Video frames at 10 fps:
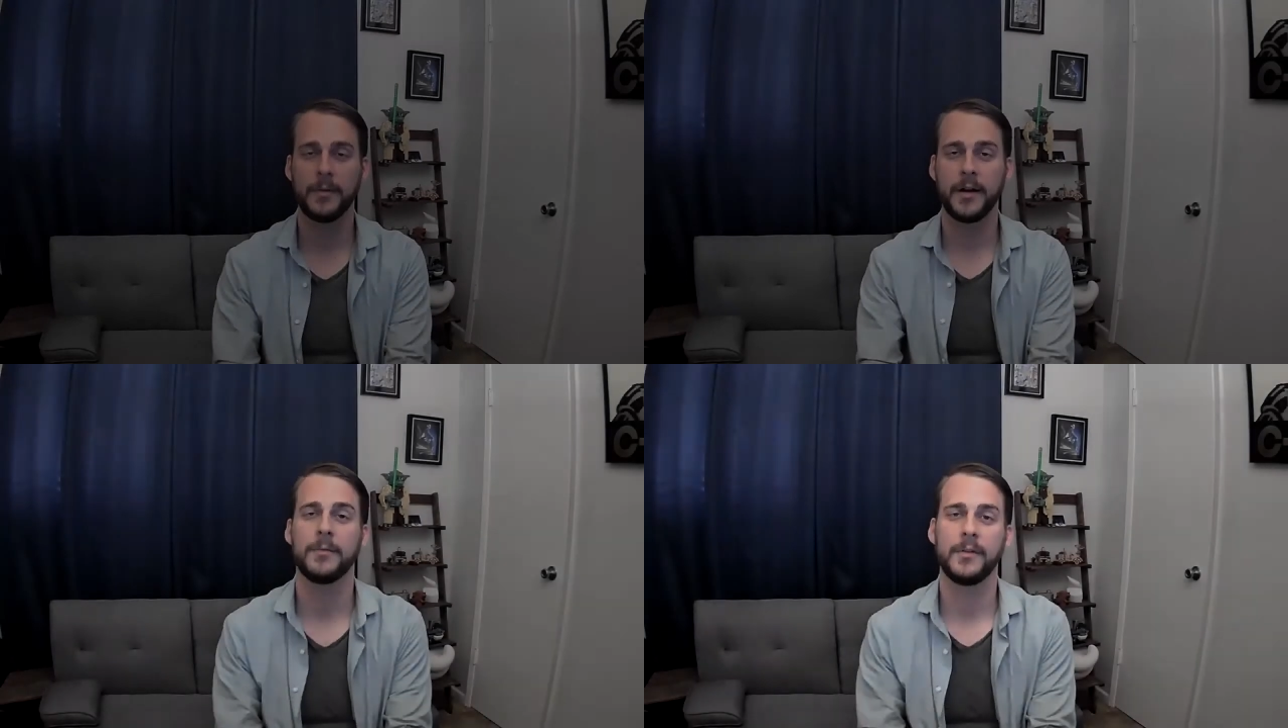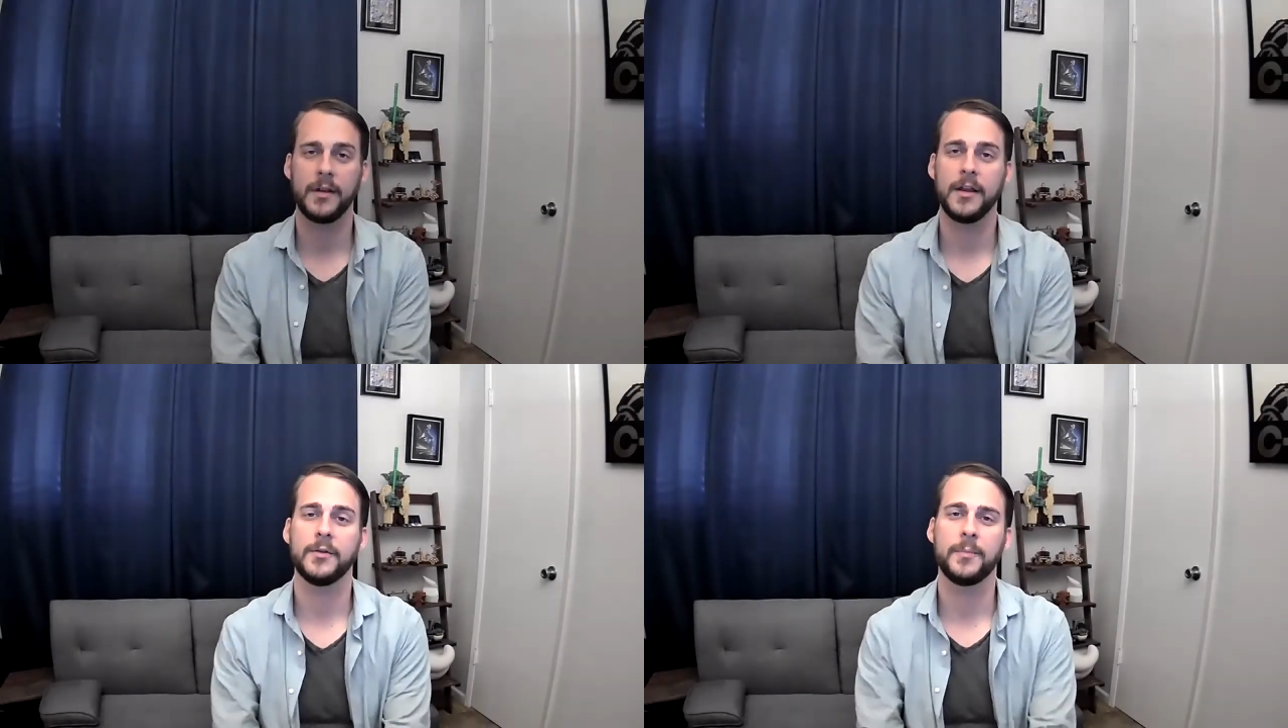my name is
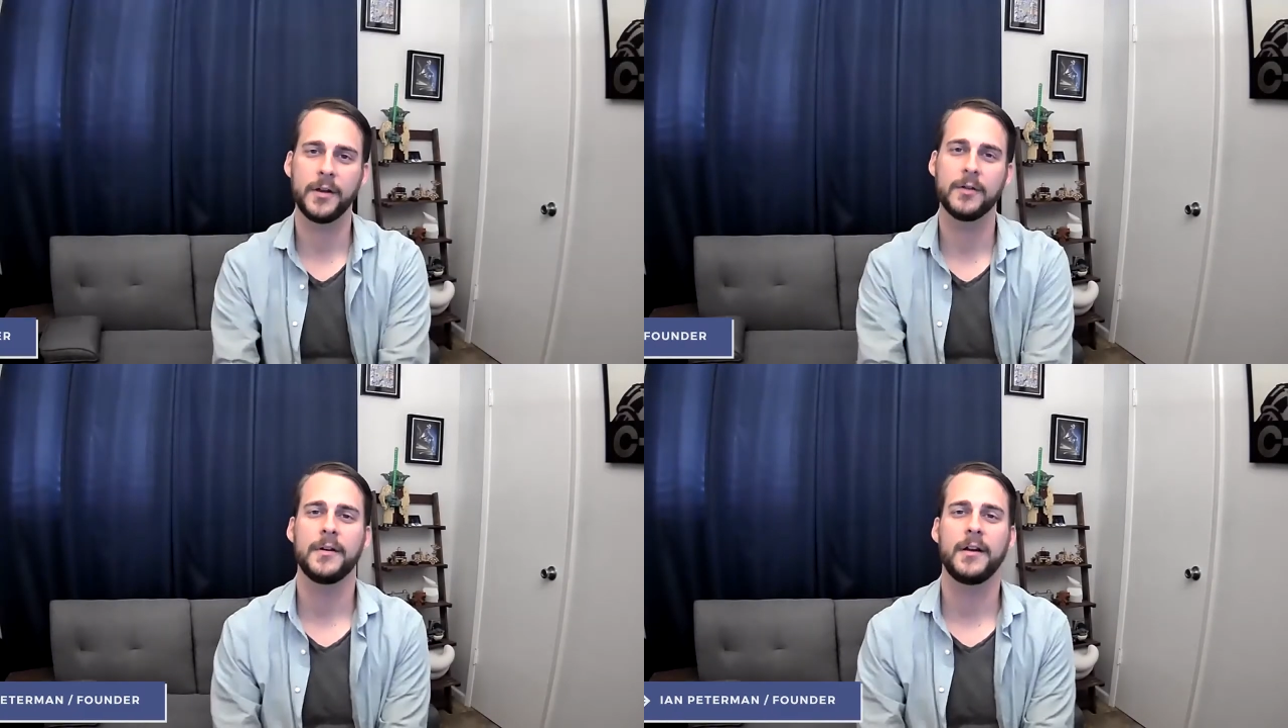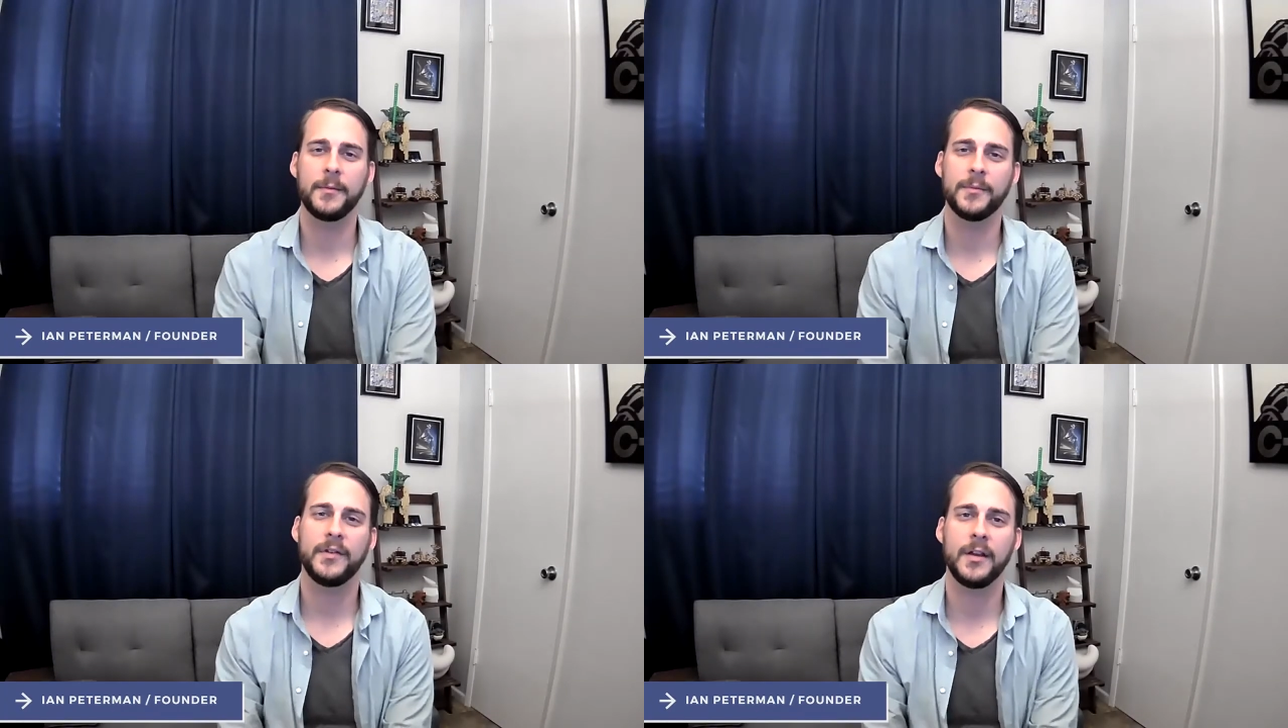Ian Peterman.
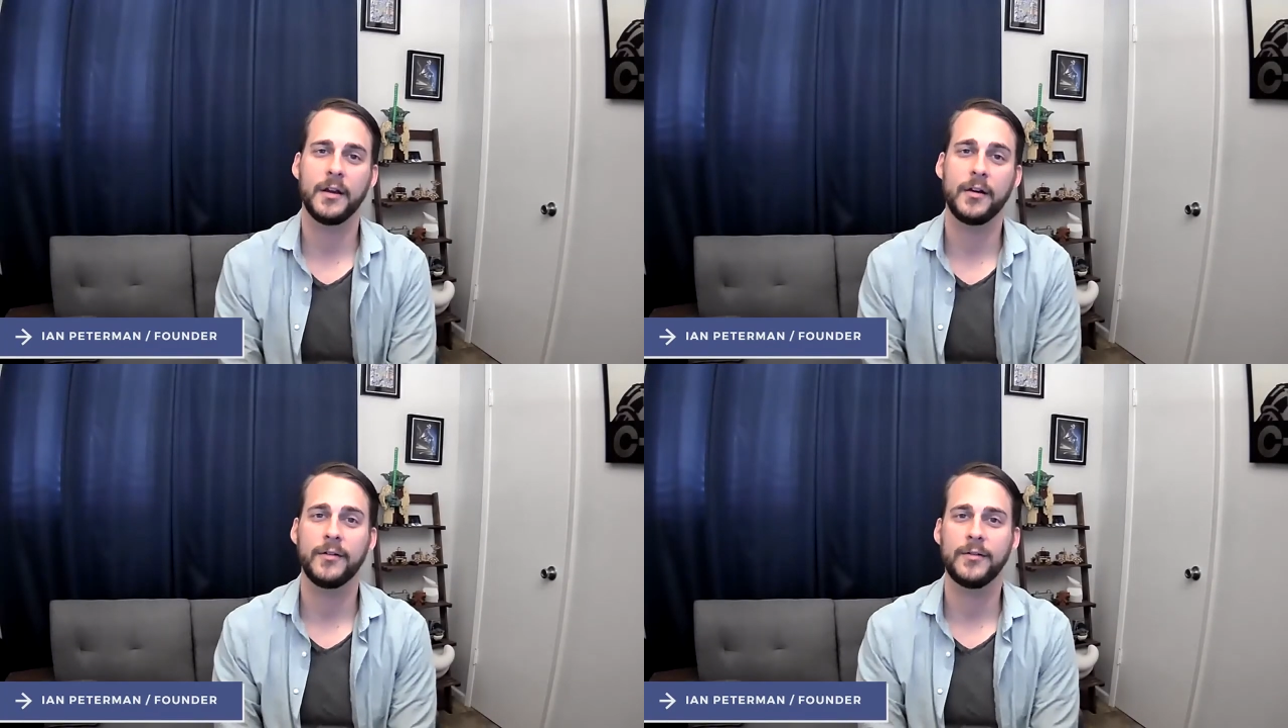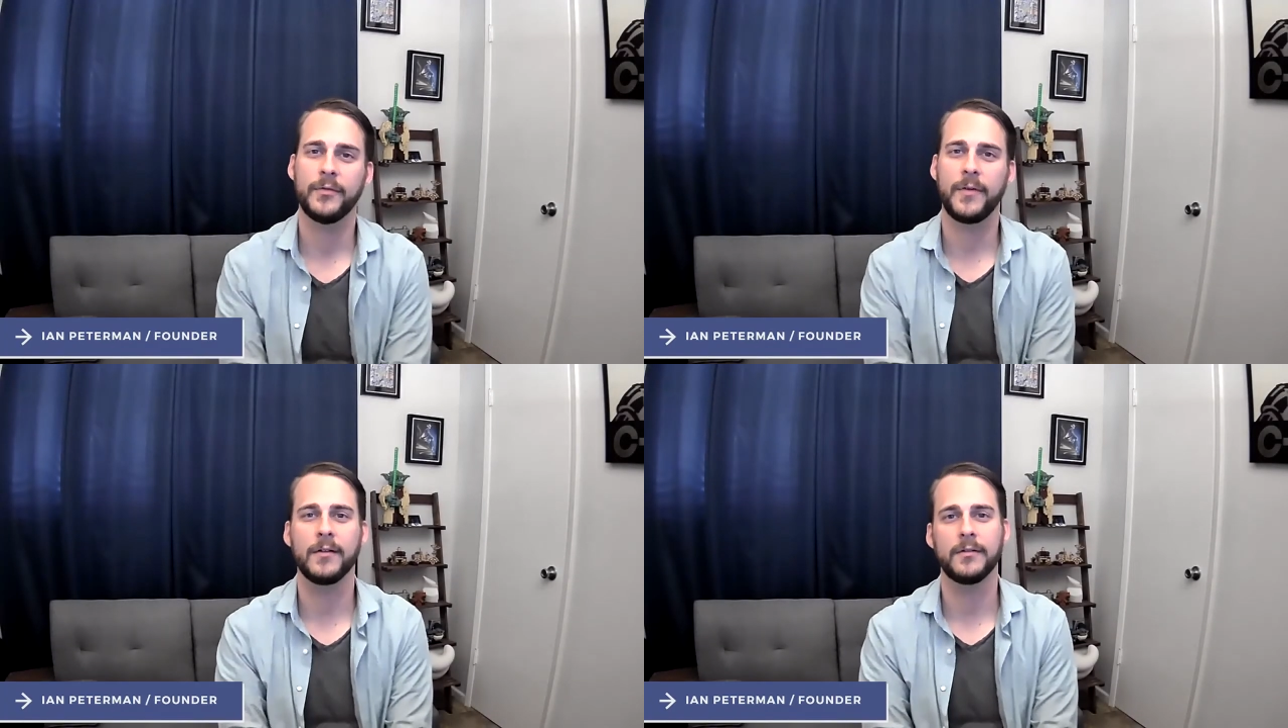I'm CEO and
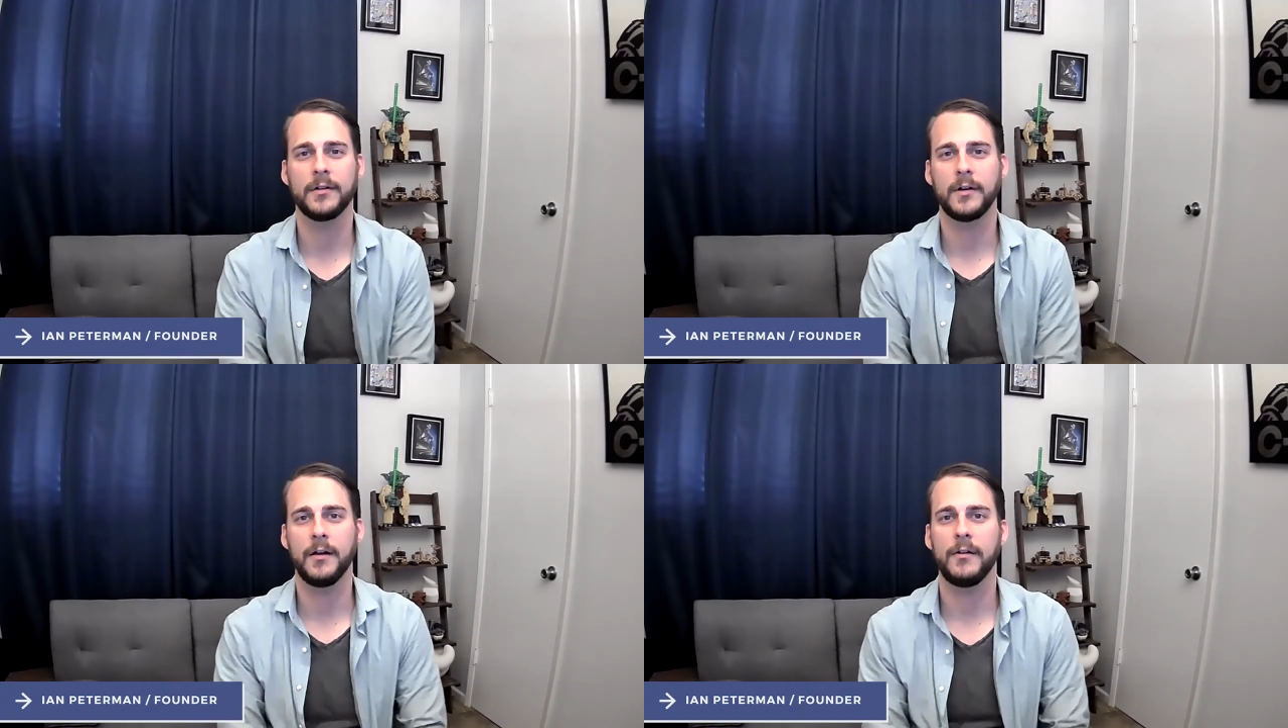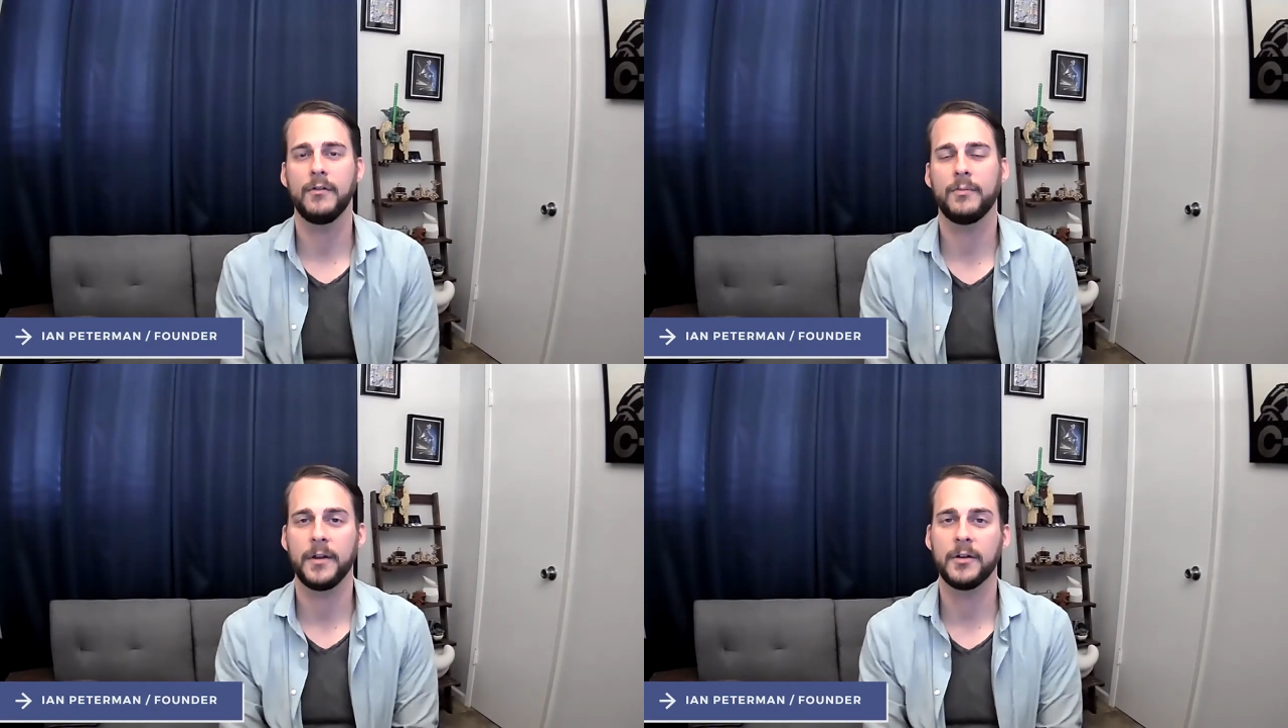founder
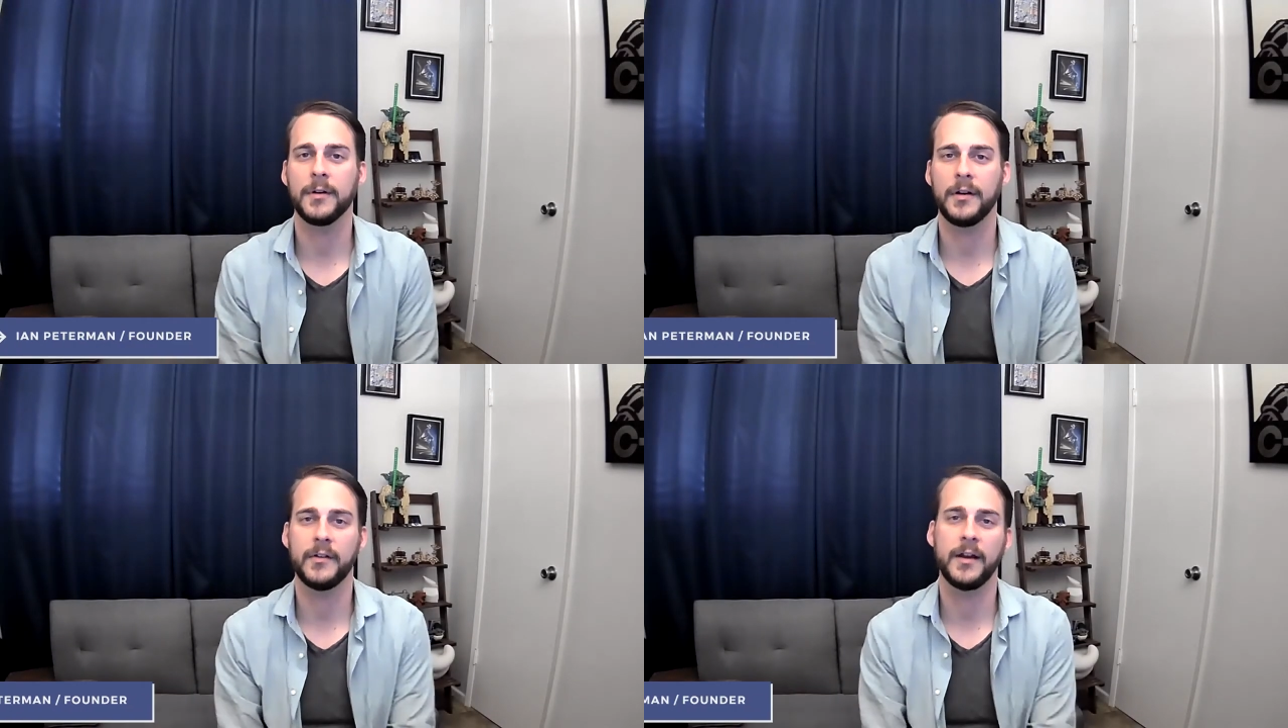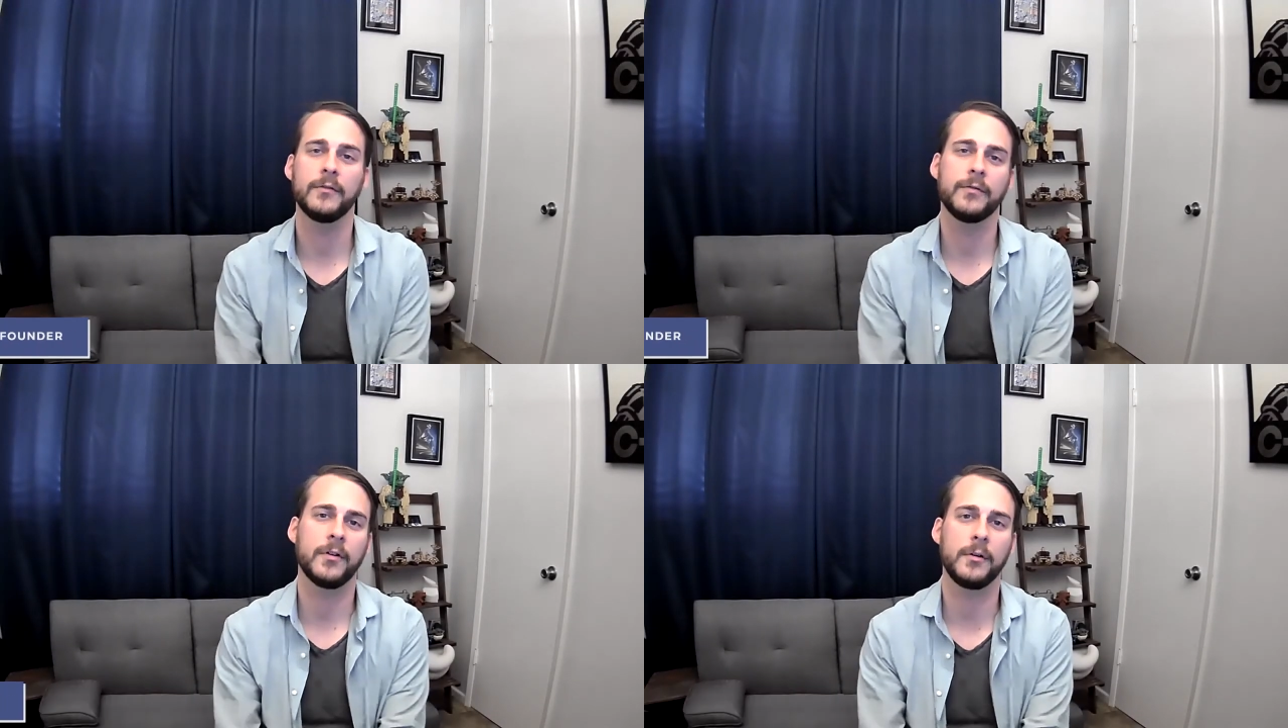of Peterman Design
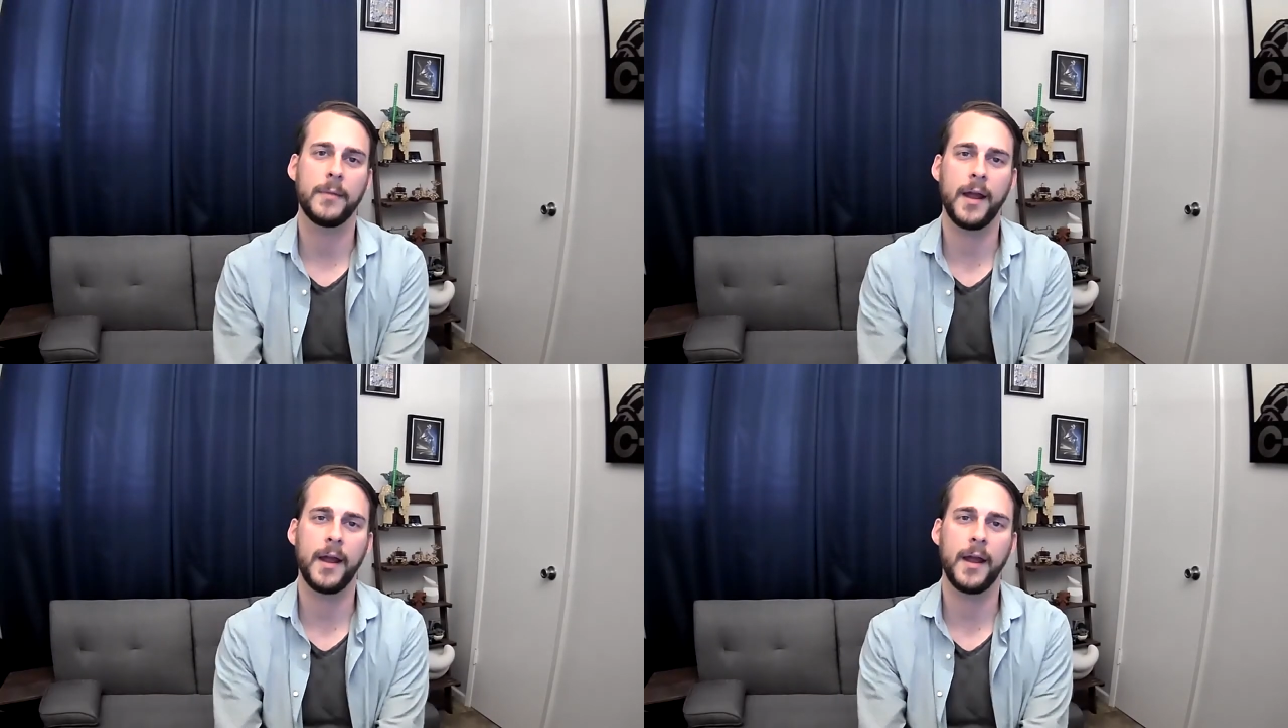Firm.